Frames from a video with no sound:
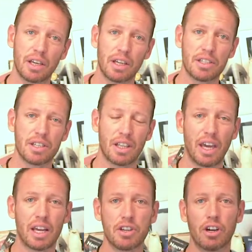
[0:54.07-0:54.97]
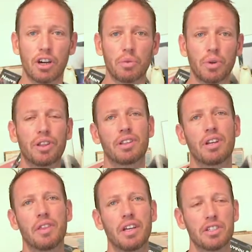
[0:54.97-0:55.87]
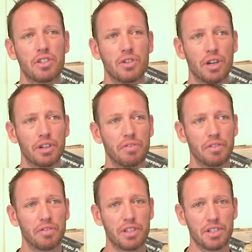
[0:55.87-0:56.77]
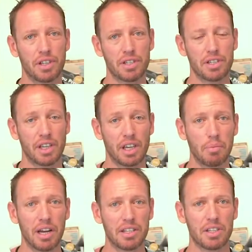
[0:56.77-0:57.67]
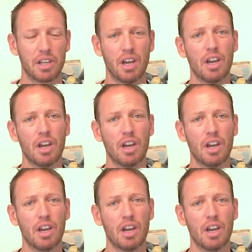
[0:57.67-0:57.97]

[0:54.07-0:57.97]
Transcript: It's the XR with, I think it's 256 gigabytes.